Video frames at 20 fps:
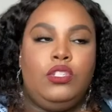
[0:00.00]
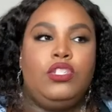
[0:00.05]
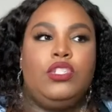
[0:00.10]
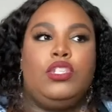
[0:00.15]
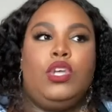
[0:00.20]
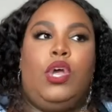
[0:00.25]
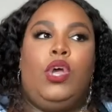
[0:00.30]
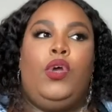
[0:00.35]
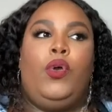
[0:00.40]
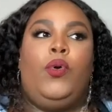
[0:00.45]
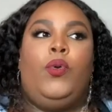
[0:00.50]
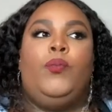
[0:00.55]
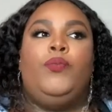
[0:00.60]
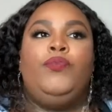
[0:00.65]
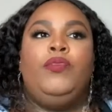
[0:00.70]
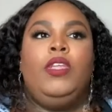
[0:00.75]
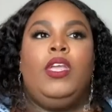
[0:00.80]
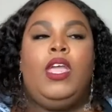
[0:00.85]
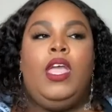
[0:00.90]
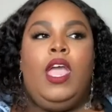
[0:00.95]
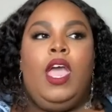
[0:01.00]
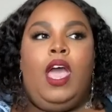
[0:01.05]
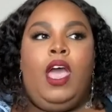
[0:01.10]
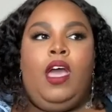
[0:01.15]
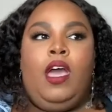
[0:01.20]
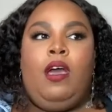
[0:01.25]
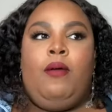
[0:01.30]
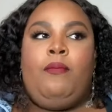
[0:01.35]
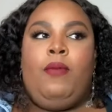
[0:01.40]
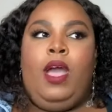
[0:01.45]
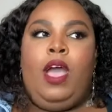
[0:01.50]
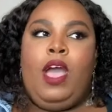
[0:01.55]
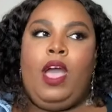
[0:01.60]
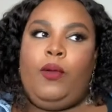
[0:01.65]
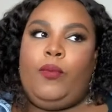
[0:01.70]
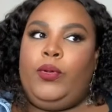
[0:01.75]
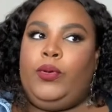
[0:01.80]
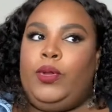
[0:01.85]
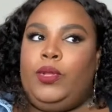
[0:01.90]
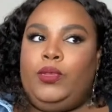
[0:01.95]
So, um, I
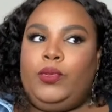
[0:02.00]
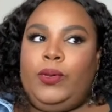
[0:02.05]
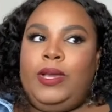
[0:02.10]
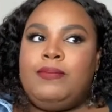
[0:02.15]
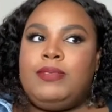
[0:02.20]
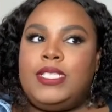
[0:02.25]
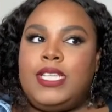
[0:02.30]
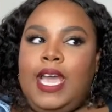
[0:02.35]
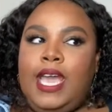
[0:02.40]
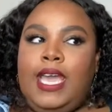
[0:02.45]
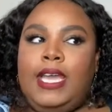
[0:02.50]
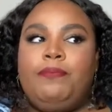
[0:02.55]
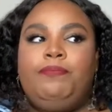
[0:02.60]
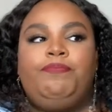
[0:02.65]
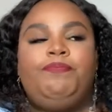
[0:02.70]
went on the website